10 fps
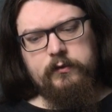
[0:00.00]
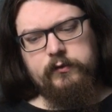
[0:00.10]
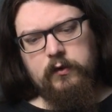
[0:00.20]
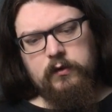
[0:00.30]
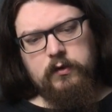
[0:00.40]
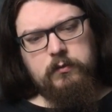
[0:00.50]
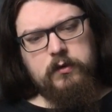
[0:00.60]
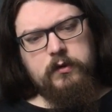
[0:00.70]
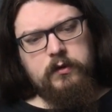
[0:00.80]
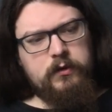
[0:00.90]
chocolate
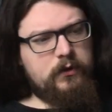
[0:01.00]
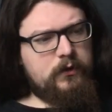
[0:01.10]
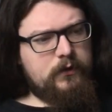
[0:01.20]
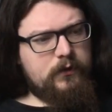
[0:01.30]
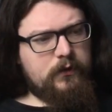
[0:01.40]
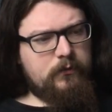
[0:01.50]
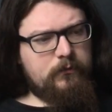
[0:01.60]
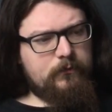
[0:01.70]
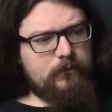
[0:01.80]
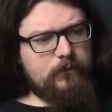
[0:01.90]
one,
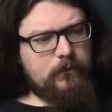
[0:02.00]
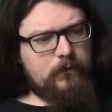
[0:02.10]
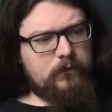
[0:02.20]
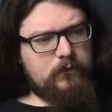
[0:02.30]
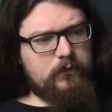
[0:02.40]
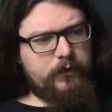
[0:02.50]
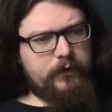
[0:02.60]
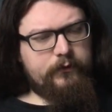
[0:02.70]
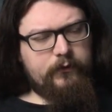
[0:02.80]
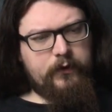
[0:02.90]
and
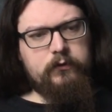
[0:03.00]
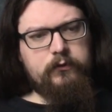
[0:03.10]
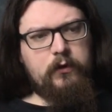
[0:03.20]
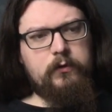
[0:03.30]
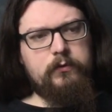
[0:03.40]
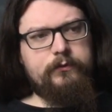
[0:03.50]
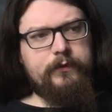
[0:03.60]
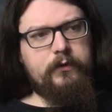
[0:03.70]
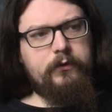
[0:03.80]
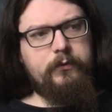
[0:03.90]
it's like dough
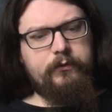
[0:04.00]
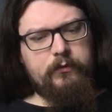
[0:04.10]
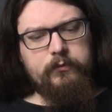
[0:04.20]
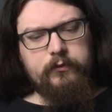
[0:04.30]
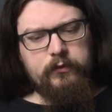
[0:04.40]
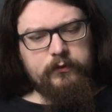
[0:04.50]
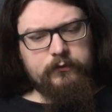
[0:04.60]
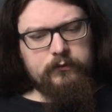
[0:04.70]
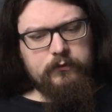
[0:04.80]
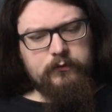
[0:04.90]
filled with some sort of
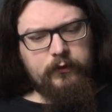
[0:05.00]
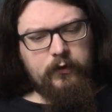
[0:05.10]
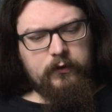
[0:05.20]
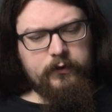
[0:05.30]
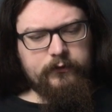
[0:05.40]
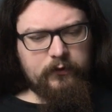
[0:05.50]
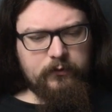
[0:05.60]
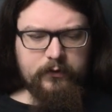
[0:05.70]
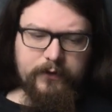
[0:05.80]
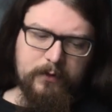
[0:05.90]
chocolate.
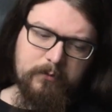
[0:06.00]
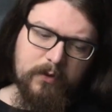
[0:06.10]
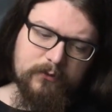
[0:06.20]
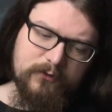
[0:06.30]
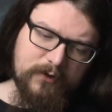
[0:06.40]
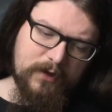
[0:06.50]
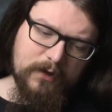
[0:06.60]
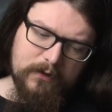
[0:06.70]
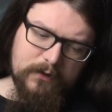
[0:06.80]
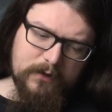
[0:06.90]
So I think mochi
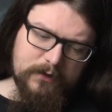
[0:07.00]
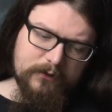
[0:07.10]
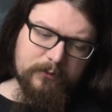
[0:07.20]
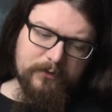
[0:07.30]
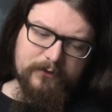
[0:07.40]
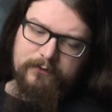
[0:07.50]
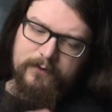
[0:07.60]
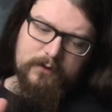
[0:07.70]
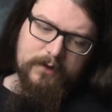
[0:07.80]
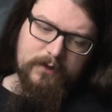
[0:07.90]
is
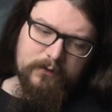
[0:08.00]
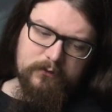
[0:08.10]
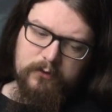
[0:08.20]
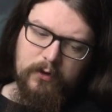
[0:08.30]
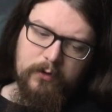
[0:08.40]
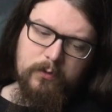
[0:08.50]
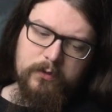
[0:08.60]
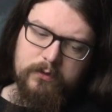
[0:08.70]
specifically the dough